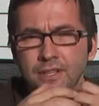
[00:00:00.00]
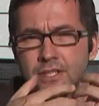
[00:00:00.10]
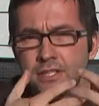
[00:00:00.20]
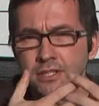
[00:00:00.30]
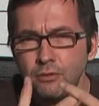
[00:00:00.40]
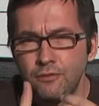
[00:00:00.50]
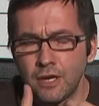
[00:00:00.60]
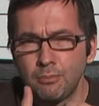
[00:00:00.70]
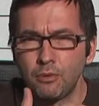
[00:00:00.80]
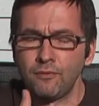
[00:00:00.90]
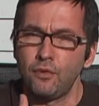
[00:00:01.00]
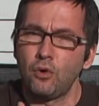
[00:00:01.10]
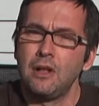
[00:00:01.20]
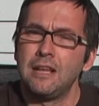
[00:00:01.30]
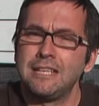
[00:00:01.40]
This is still
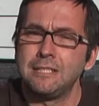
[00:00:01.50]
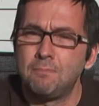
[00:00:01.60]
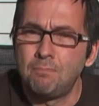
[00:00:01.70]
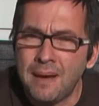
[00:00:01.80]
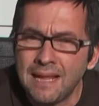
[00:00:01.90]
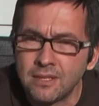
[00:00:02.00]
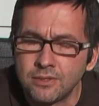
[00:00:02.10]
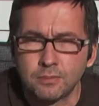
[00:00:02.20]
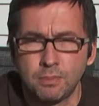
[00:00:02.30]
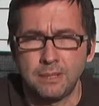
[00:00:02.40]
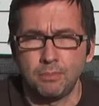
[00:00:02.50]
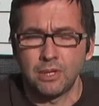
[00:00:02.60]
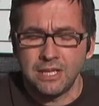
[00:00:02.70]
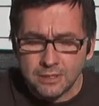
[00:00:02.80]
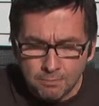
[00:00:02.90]
5.4. It's balanced,
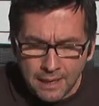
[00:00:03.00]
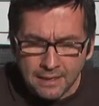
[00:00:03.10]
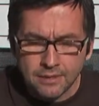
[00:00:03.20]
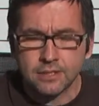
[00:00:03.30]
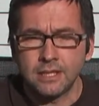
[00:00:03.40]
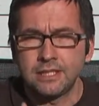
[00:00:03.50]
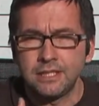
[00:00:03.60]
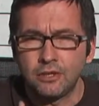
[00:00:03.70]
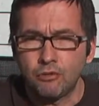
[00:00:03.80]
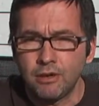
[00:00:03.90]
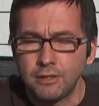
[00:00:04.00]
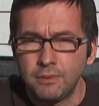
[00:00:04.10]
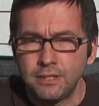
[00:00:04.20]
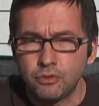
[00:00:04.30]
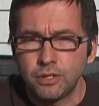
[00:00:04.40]
people. It's balanced and it's
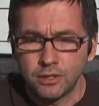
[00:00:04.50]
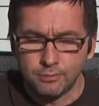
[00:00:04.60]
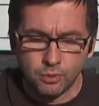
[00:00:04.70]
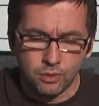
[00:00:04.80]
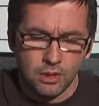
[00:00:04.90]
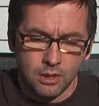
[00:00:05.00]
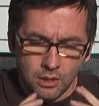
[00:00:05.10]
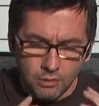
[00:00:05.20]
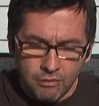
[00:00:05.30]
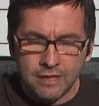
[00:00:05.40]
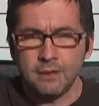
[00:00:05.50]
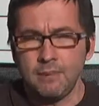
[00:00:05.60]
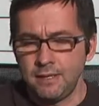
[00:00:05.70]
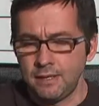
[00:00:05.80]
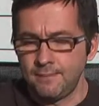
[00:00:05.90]
incredibly drinkable.
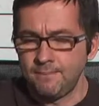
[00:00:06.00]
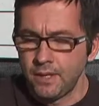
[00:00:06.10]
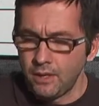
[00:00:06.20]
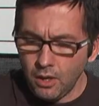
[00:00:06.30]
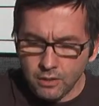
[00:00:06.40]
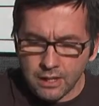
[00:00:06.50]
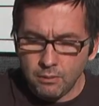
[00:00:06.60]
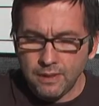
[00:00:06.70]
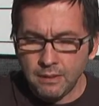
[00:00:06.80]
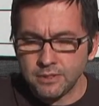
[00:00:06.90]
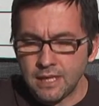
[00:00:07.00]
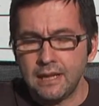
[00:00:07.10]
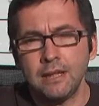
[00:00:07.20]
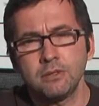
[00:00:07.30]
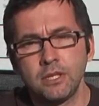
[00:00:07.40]
Recommend it. Okay, well, that was
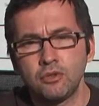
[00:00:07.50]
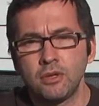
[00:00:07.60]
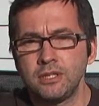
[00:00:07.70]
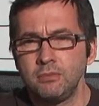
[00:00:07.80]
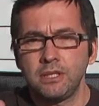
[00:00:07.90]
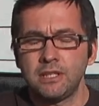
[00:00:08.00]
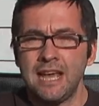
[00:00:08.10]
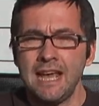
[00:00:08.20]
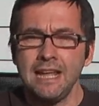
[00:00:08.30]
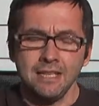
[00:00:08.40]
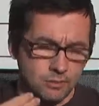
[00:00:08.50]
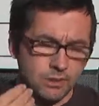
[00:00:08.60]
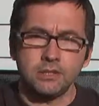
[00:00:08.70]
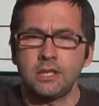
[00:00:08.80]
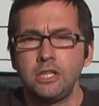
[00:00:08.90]
that. That was interesting. We did cans,
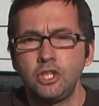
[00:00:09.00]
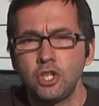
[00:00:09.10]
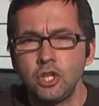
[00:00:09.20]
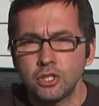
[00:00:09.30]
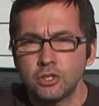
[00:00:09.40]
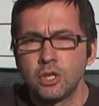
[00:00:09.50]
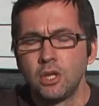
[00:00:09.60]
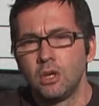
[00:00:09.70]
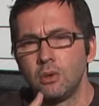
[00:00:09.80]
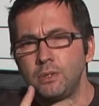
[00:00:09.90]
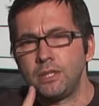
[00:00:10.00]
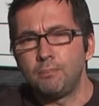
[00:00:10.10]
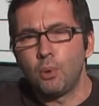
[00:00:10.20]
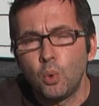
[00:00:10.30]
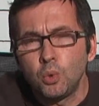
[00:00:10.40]
we did T-shirts, we
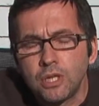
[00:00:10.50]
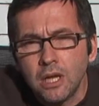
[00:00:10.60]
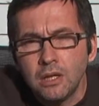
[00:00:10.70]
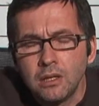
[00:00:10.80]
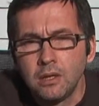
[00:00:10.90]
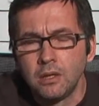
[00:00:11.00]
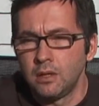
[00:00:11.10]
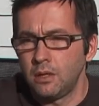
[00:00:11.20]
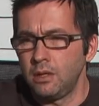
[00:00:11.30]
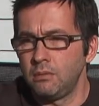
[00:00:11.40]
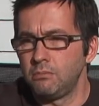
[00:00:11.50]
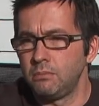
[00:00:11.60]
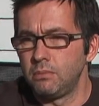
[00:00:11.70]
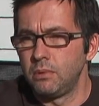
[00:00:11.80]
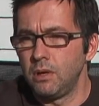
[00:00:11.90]
did porter. I
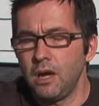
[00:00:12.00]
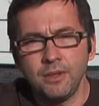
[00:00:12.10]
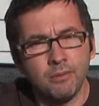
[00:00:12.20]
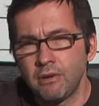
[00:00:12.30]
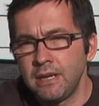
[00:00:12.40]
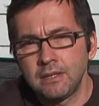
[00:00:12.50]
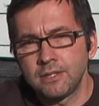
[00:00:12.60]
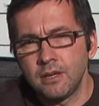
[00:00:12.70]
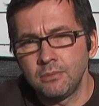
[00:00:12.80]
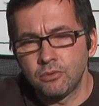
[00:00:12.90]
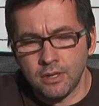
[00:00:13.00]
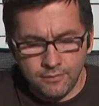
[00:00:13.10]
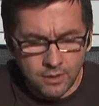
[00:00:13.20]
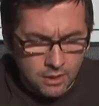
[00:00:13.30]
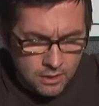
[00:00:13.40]
think we've run out of time, Trev.
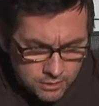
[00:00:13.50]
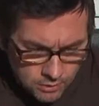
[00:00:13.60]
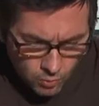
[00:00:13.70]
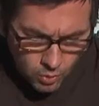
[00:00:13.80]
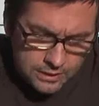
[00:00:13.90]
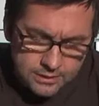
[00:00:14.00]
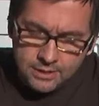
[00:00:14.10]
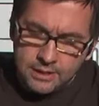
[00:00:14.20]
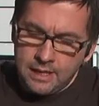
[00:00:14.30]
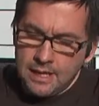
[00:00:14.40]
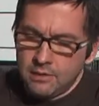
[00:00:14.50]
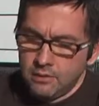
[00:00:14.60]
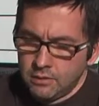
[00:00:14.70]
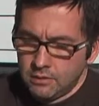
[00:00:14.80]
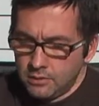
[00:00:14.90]
So all I can say now
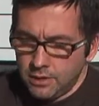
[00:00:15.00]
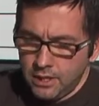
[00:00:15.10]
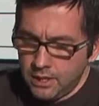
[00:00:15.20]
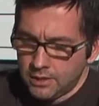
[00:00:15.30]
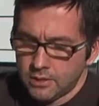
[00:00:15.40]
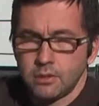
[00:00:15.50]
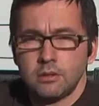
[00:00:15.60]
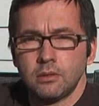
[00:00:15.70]
is...